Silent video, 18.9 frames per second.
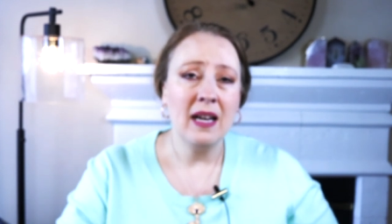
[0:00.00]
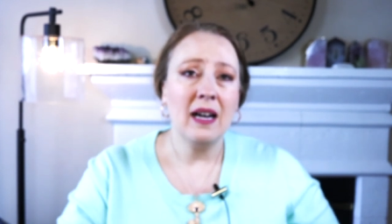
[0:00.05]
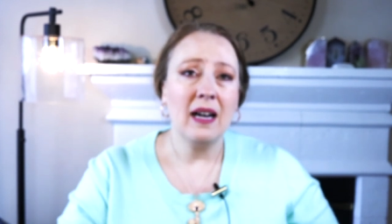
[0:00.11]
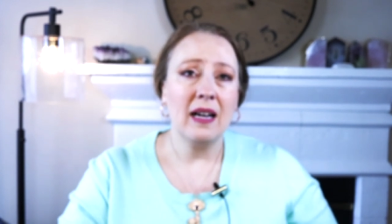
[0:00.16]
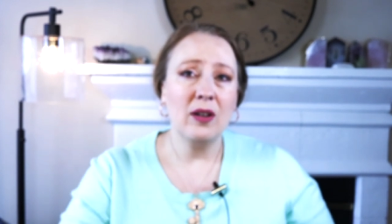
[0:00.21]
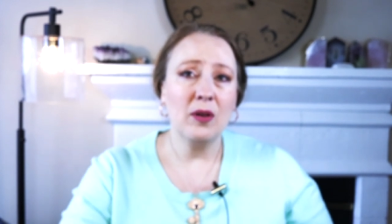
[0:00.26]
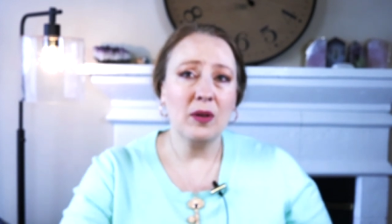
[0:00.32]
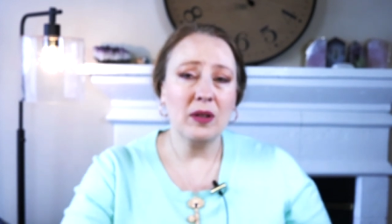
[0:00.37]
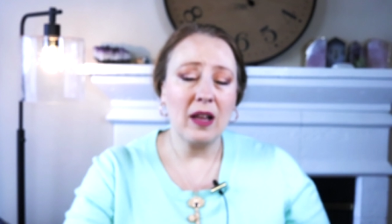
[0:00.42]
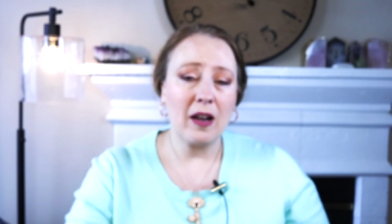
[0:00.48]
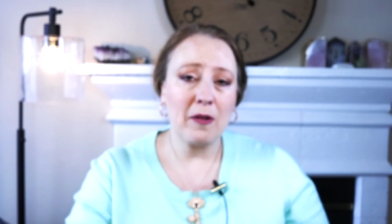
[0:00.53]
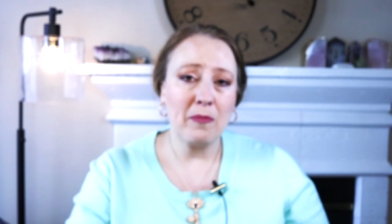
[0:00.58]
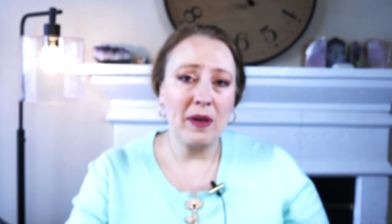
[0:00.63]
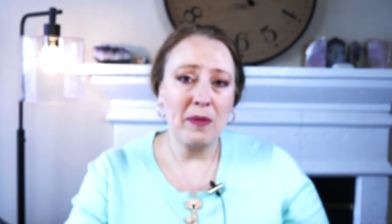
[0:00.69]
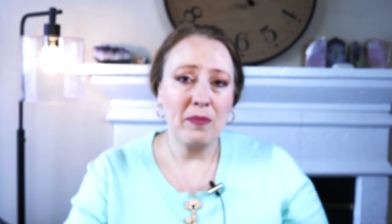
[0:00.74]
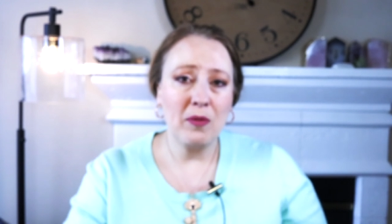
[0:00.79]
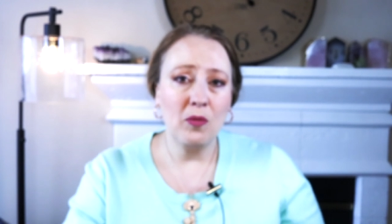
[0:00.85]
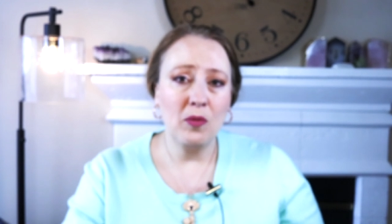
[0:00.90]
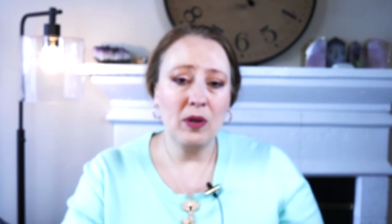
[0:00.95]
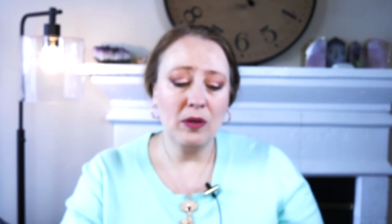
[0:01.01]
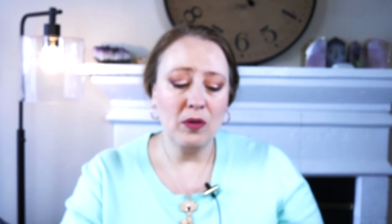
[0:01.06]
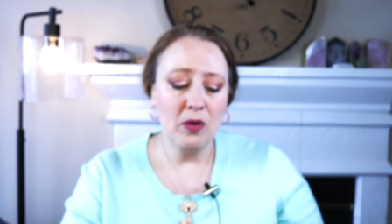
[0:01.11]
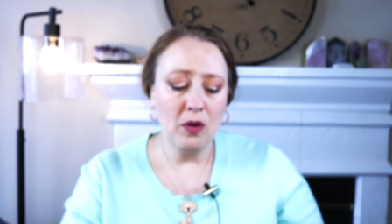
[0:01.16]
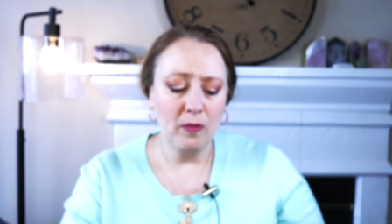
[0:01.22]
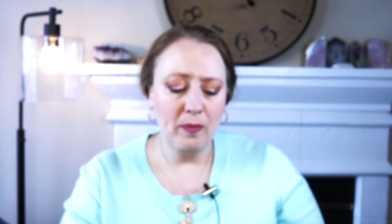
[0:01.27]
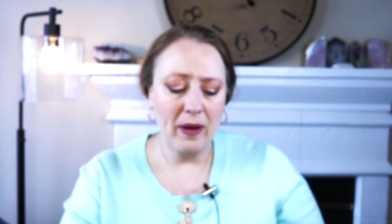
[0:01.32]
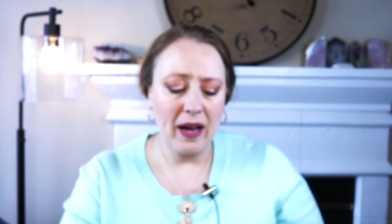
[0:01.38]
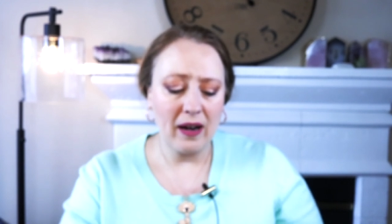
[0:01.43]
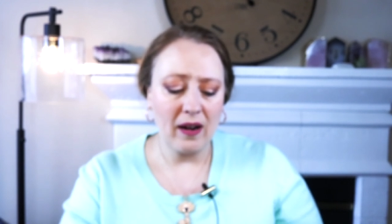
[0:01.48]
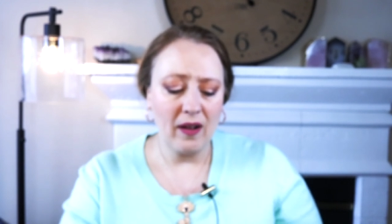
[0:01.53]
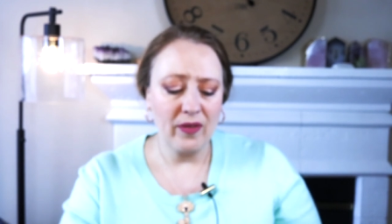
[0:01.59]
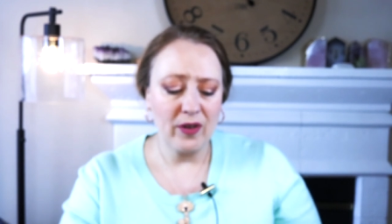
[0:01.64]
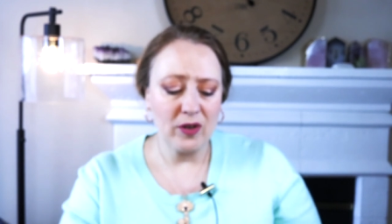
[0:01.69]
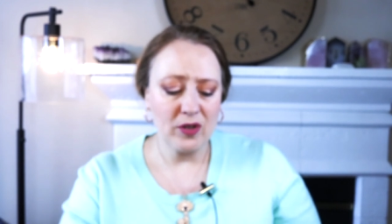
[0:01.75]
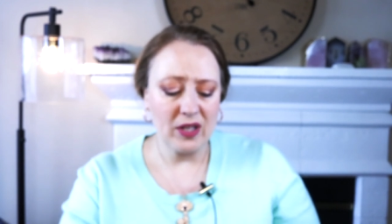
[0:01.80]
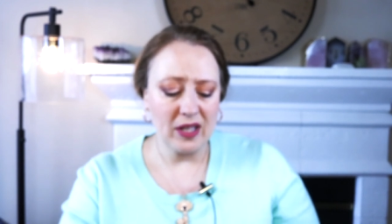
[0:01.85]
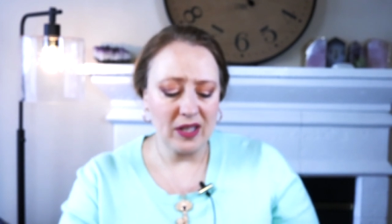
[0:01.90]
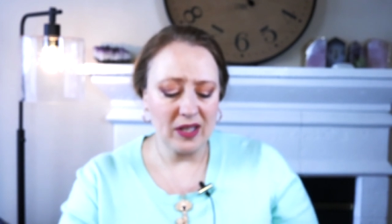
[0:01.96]
I know a lot of people will hold back on
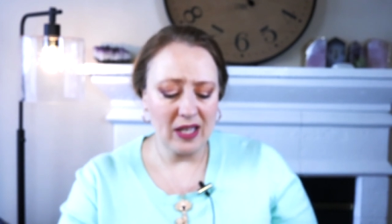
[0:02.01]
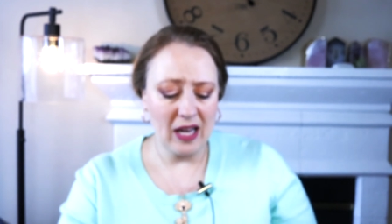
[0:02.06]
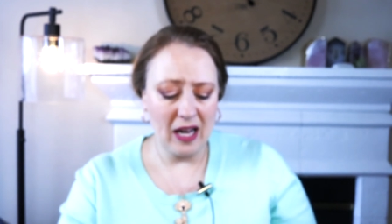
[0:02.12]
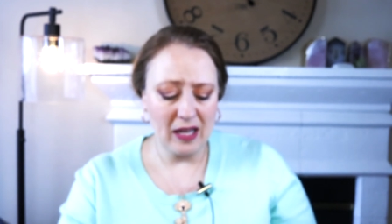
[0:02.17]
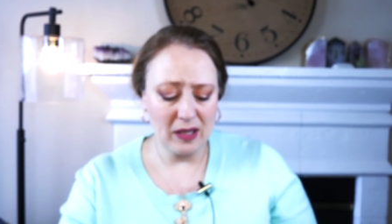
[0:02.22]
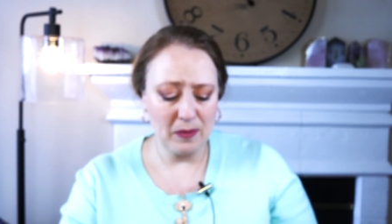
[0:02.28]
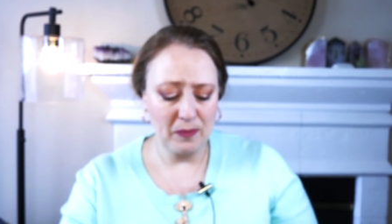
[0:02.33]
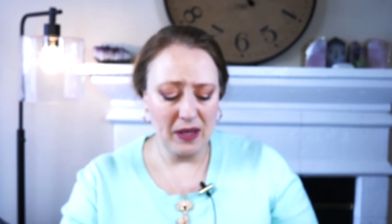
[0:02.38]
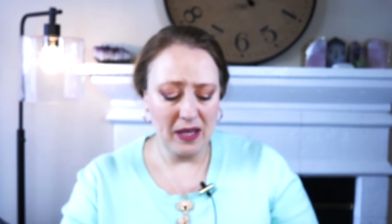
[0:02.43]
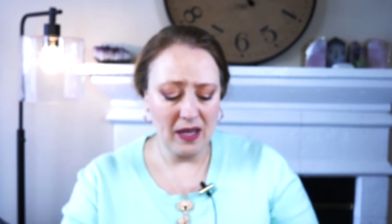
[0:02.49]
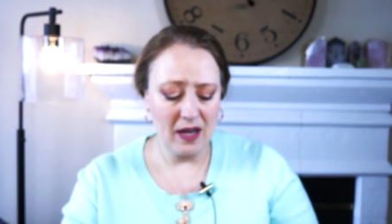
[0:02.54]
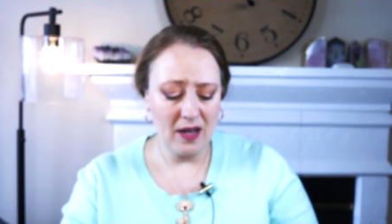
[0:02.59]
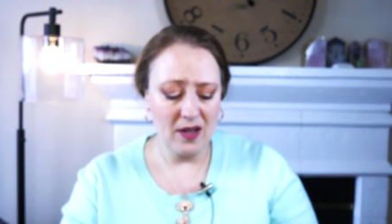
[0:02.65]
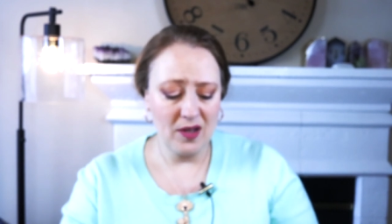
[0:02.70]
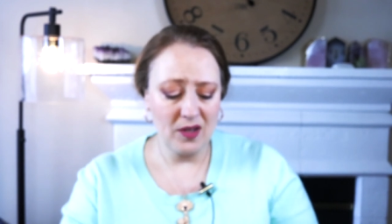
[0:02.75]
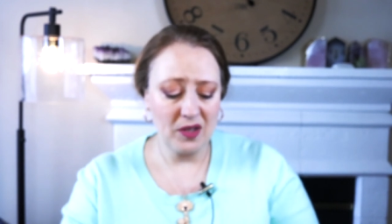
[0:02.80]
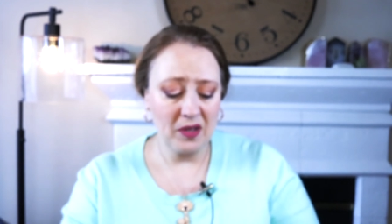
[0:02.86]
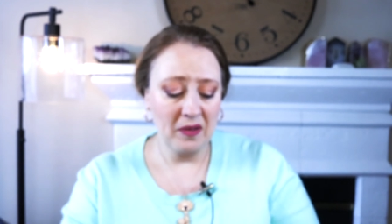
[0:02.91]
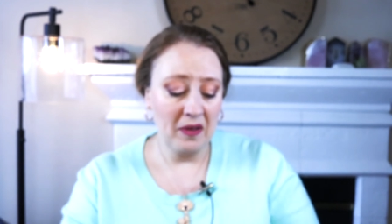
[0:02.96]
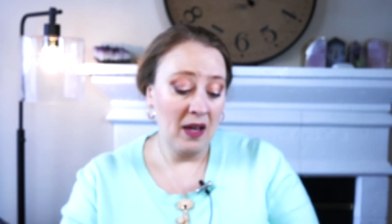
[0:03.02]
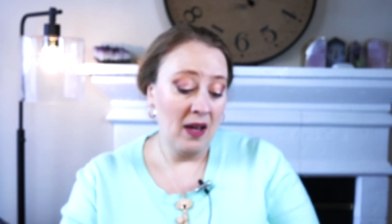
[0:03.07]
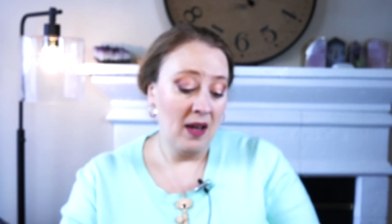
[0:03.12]
their success because